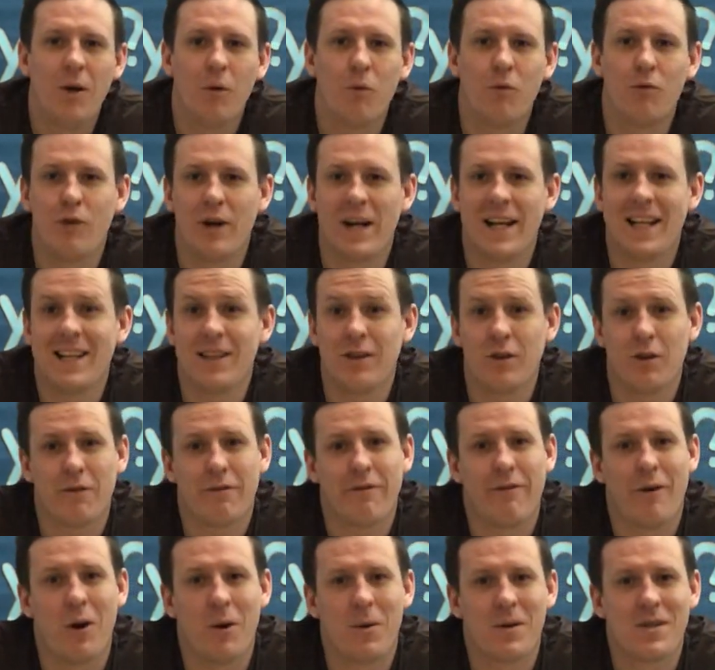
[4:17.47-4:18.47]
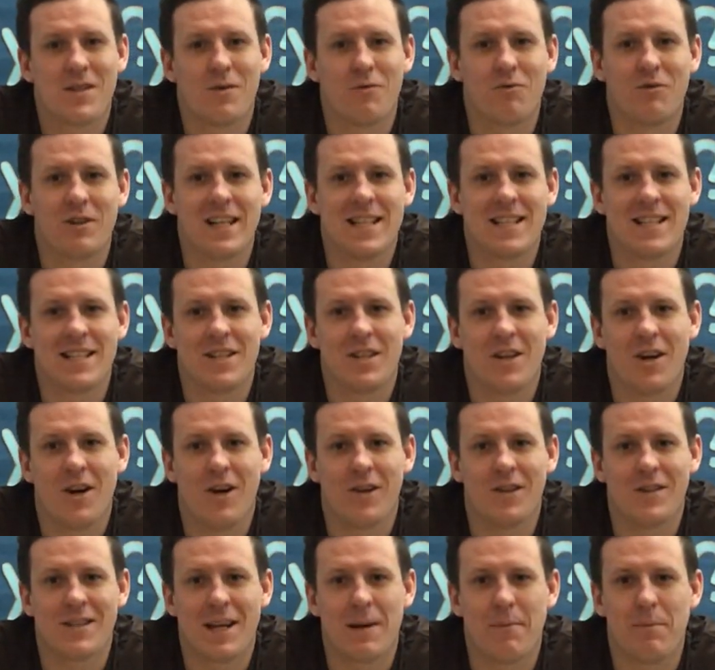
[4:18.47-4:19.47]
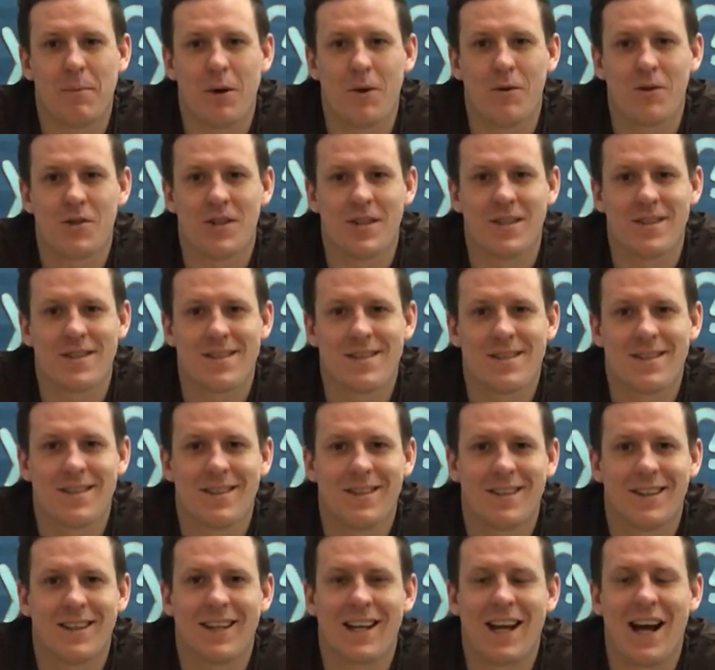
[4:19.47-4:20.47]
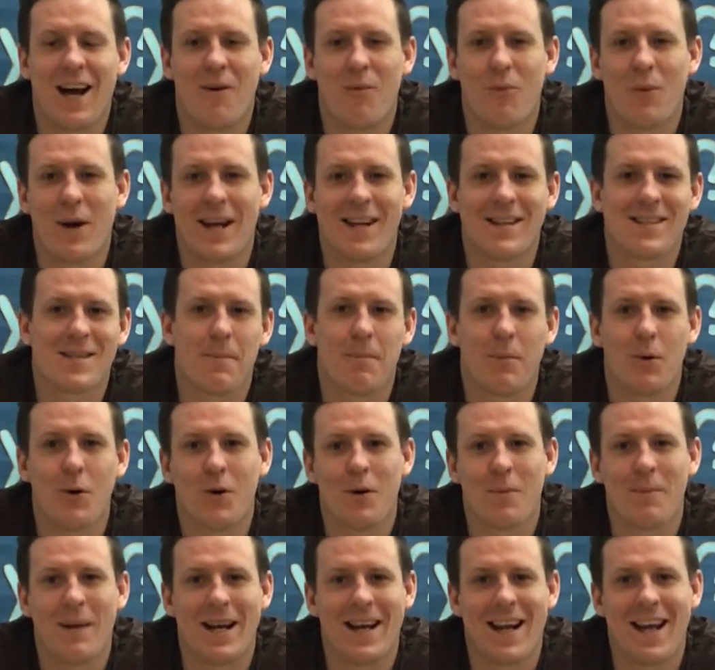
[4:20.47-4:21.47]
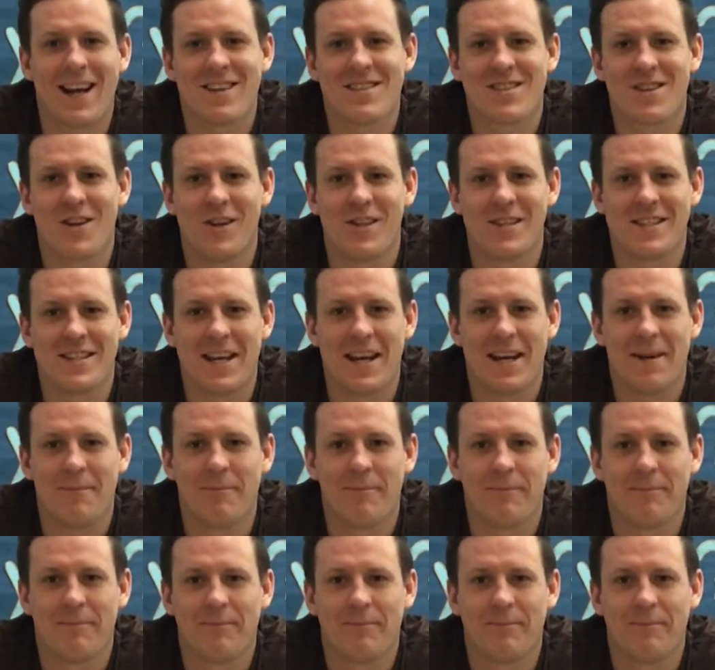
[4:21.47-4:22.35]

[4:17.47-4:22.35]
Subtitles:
Really look forward to reading your holiday brochures. Can't wait to book my next holiday.